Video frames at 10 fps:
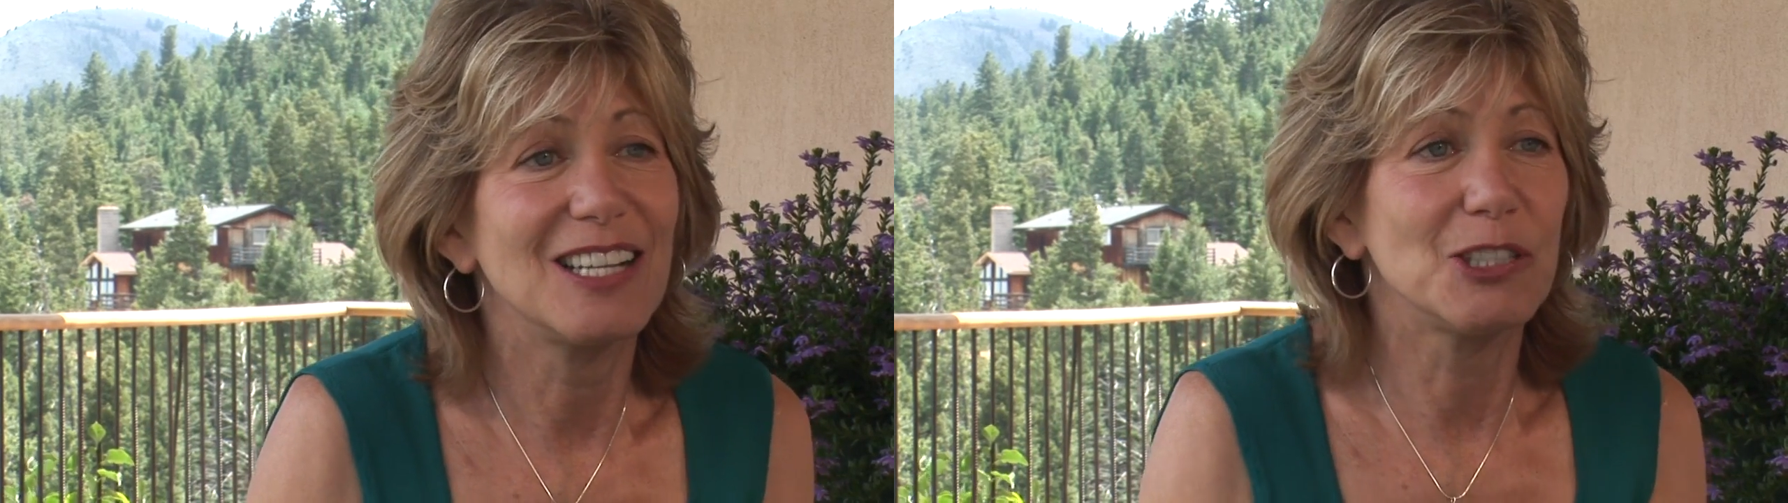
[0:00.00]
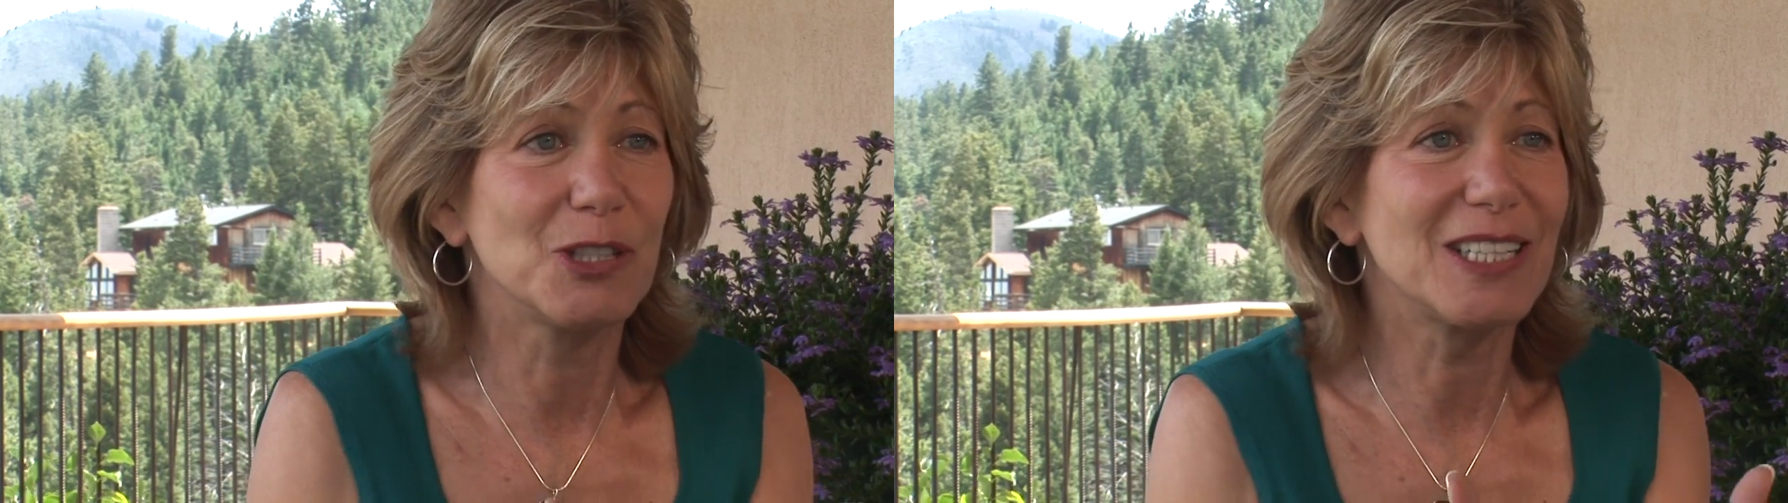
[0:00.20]

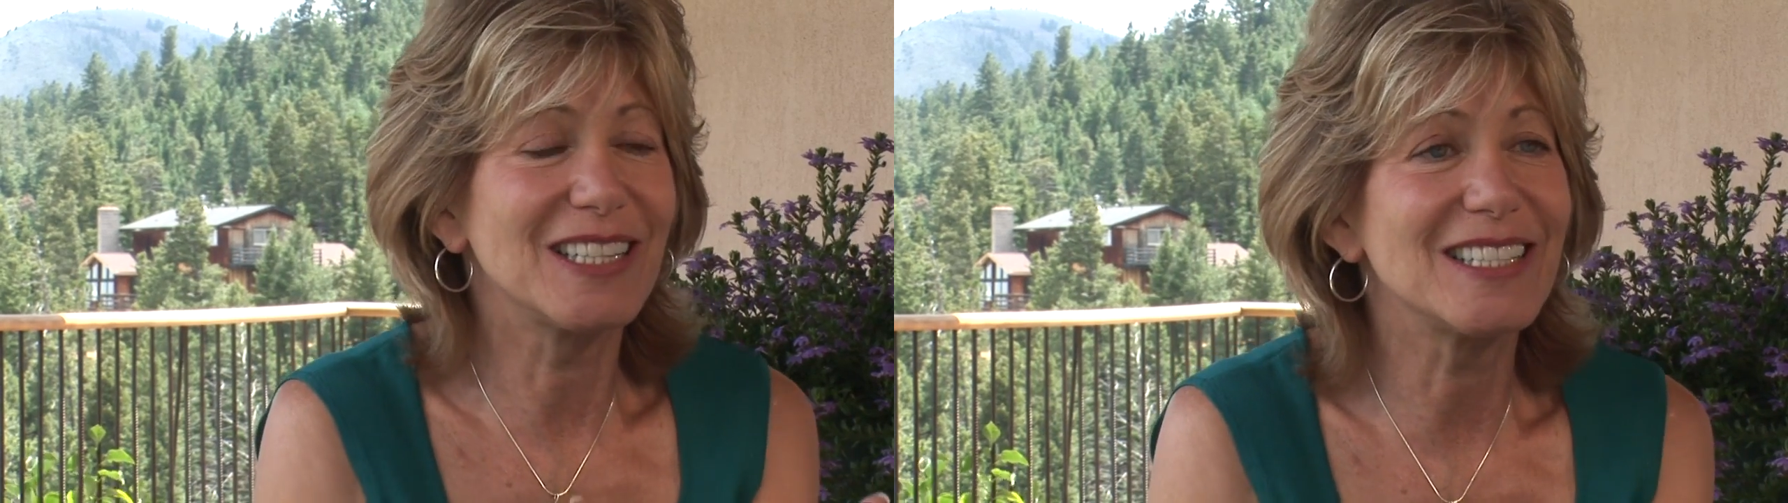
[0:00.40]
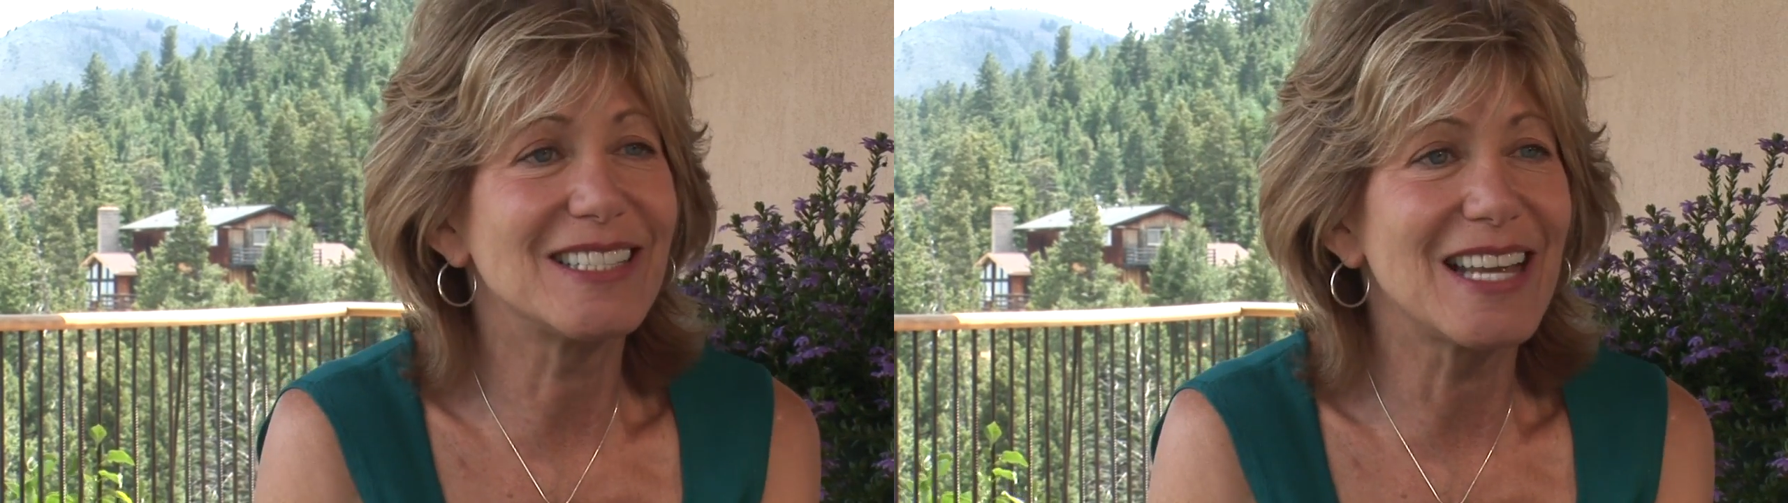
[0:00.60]
Look at
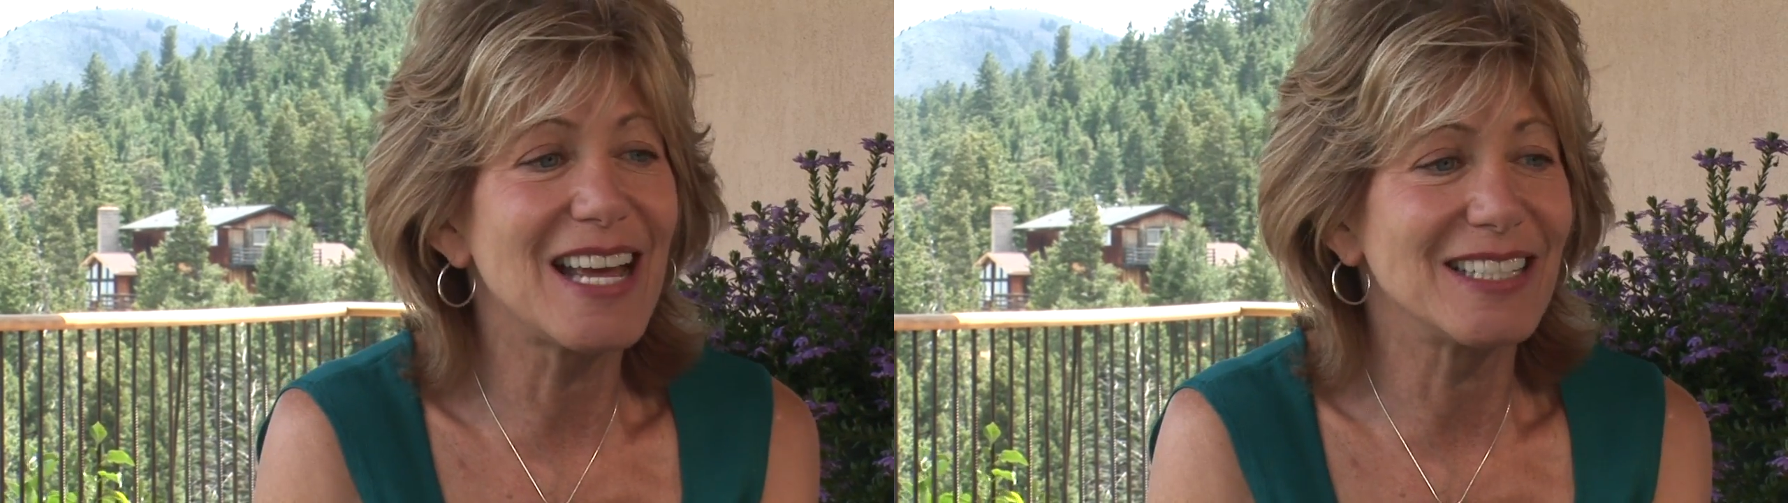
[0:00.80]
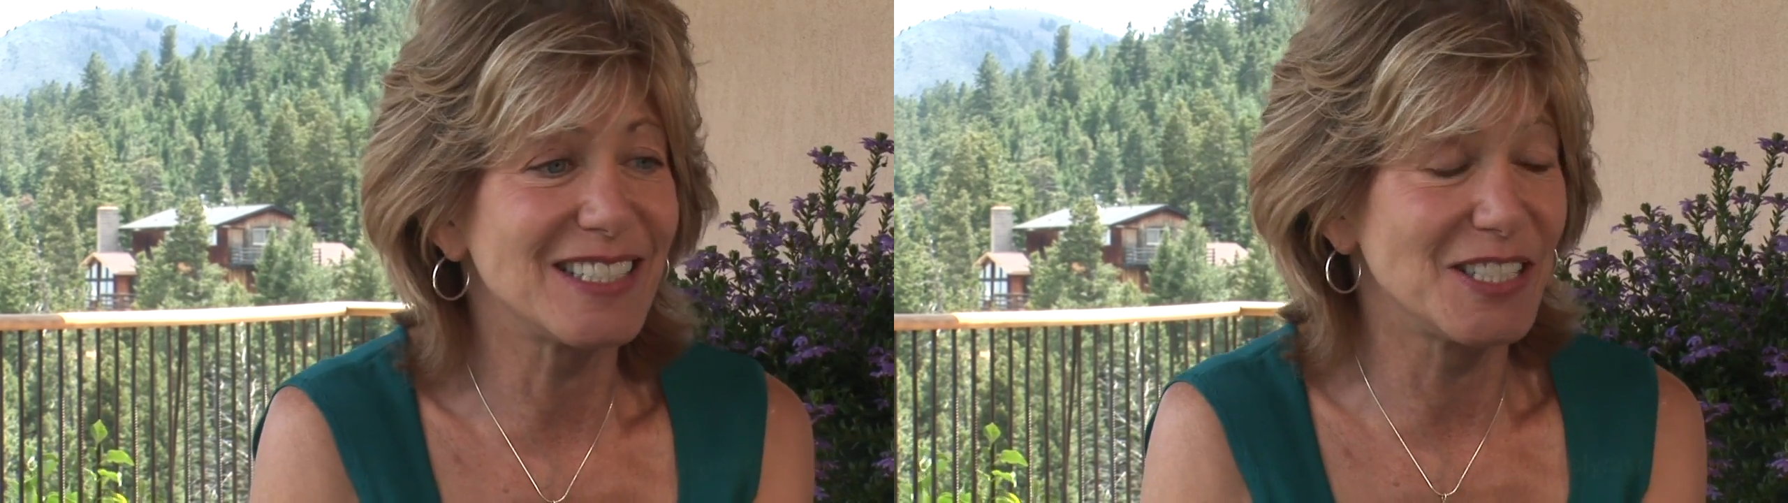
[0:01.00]
the
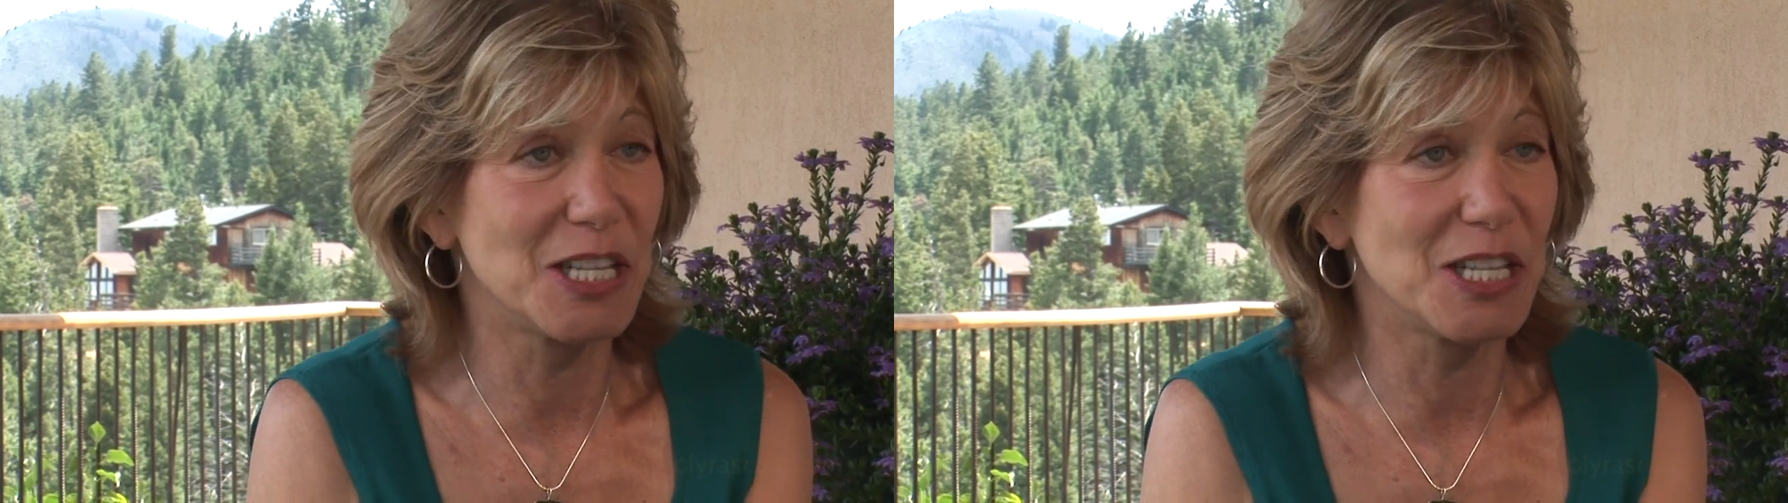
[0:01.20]
saints;